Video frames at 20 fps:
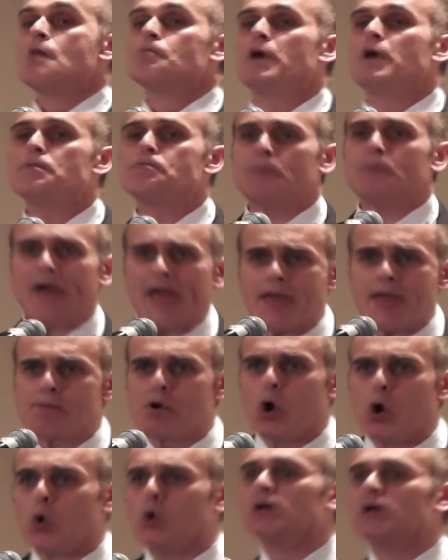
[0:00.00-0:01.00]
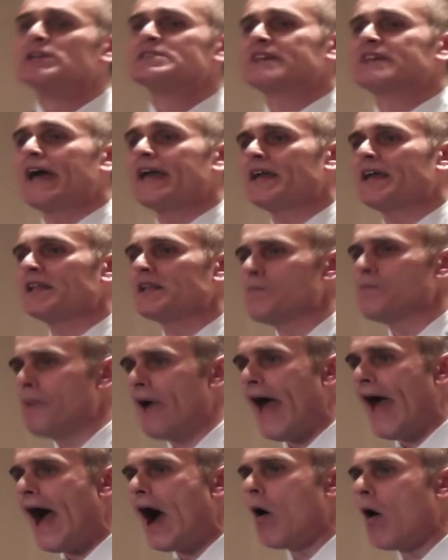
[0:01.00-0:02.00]
but people taking the
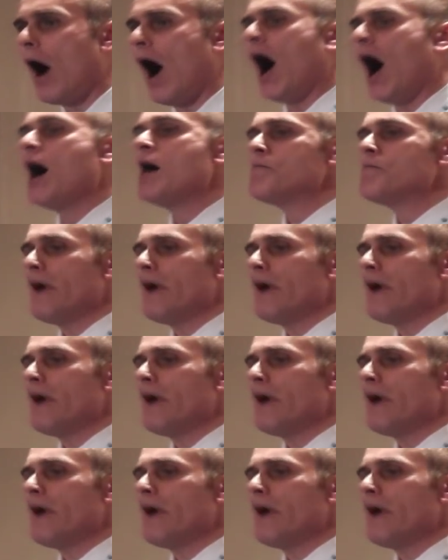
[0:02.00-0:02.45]
power